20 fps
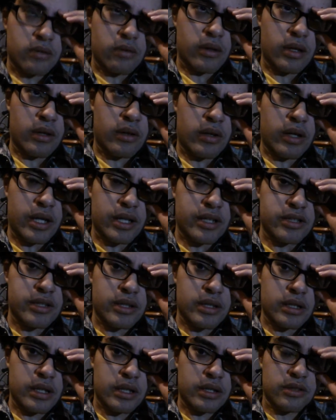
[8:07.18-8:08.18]
Well,
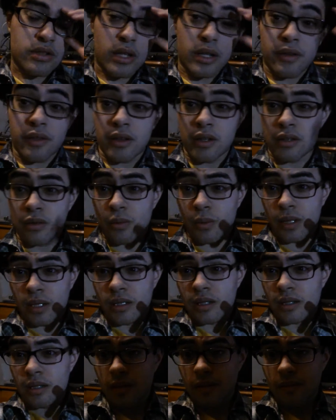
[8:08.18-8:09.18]
actually, it started this
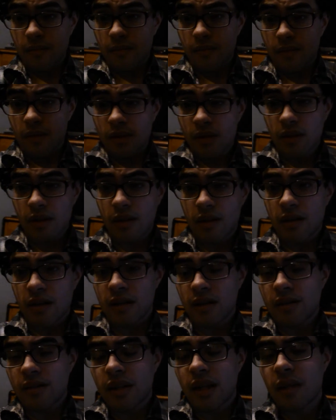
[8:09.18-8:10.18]
week.
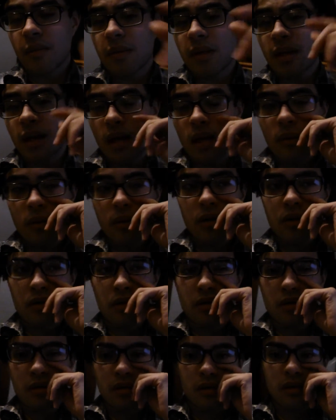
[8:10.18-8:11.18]
Uh, they gave me
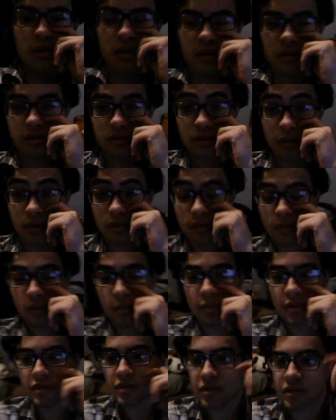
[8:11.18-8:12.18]
hours. Uh, sorry,
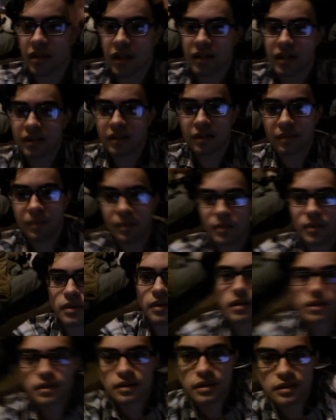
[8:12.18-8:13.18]
I'm just... I think the,
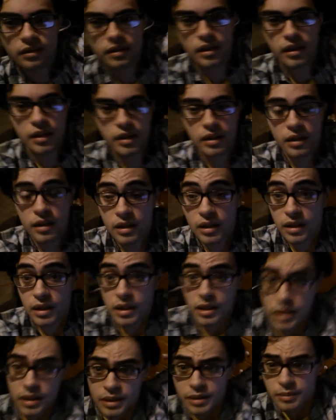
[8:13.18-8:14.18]
the thing died.
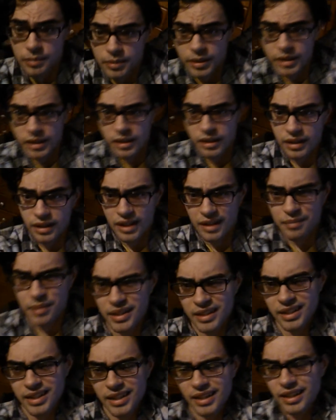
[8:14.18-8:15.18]
But uh, I've
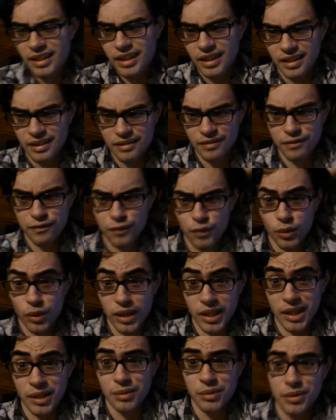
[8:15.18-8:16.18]
been getting like
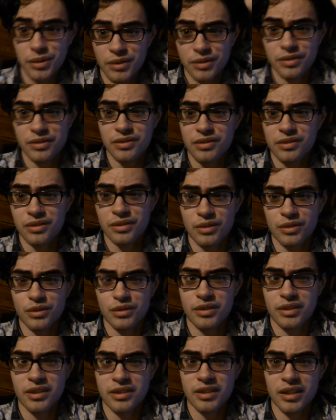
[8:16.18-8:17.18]
four hours or
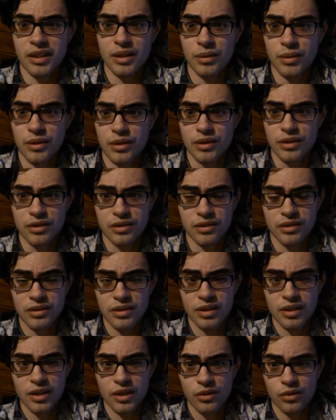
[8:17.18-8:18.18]
six
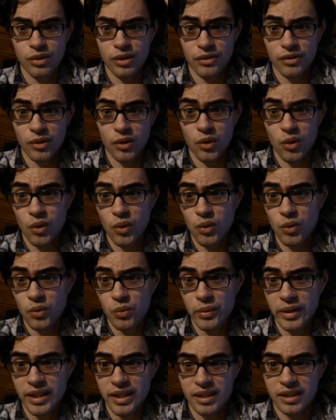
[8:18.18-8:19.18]
hours throughout the whole
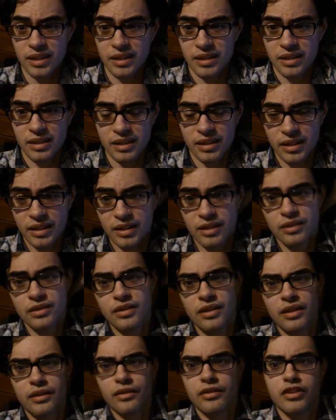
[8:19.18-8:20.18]
week. You know,
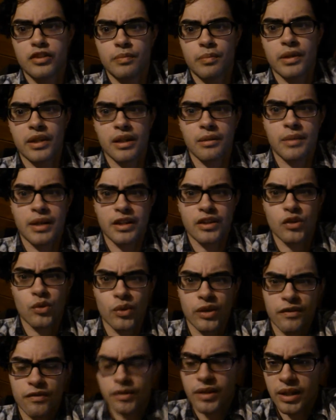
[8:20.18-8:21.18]
so like they're splitting my
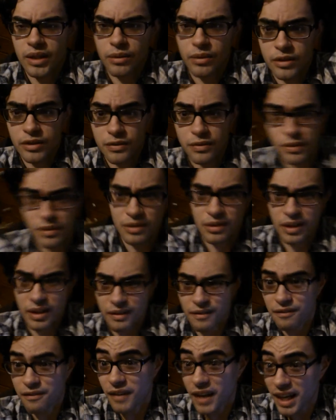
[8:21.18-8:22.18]
24 hours for
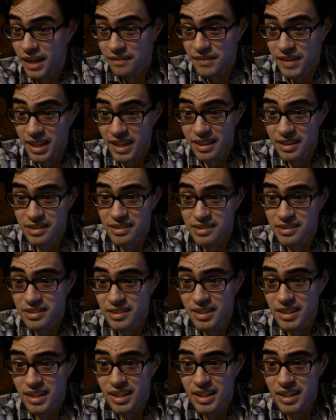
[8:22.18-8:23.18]
like five days